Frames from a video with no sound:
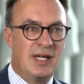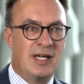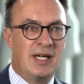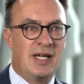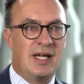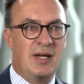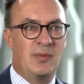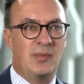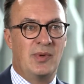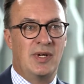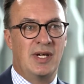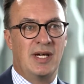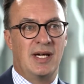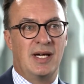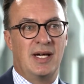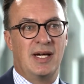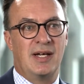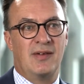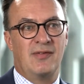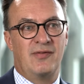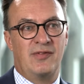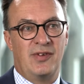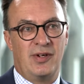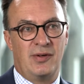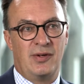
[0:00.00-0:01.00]
and we are
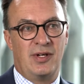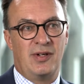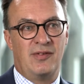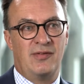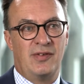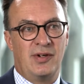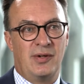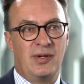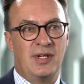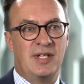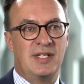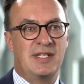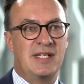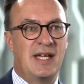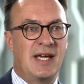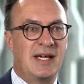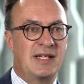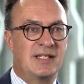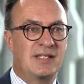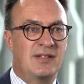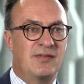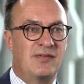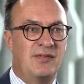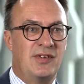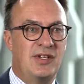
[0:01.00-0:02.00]
very, very
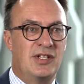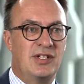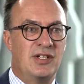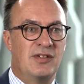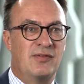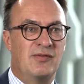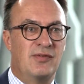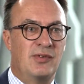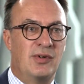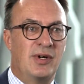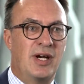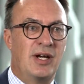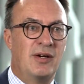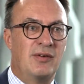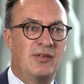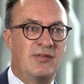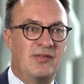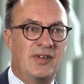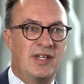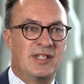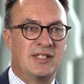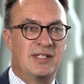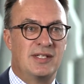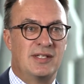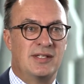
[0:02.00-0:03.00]
tax efficient for our
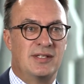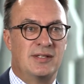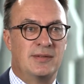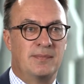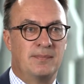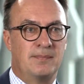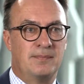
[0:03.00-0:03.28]
investors.